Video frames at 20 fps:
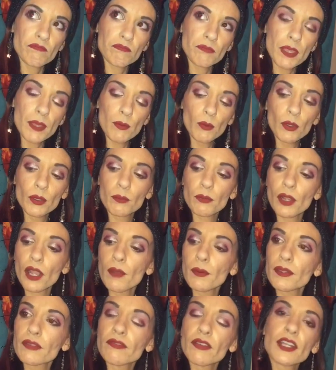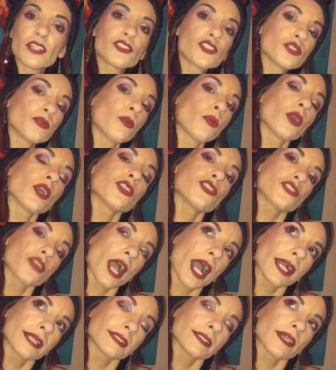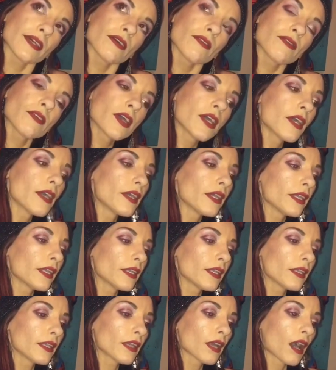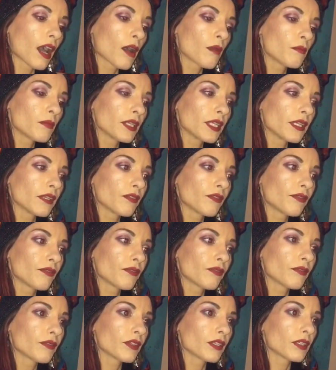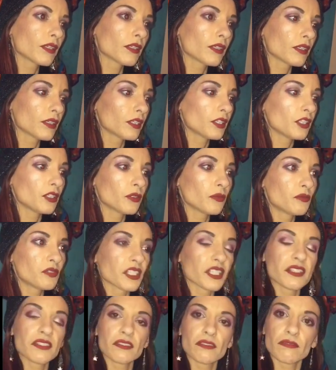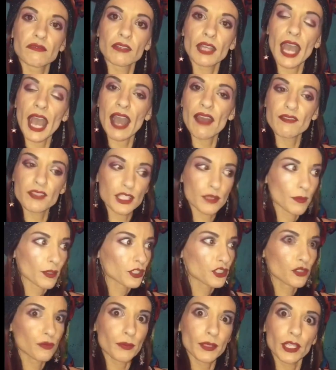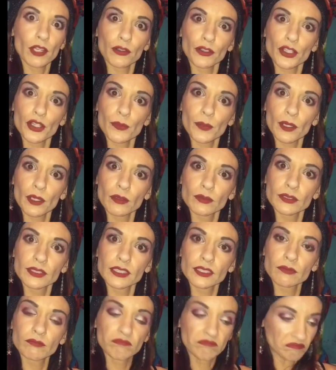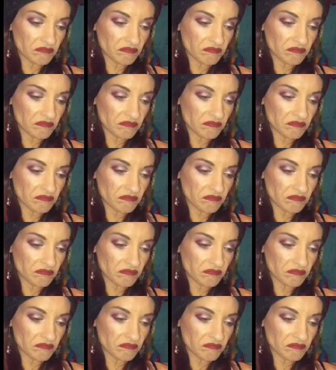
people would probably find you more attractive if you didn't have as much meat on your bones?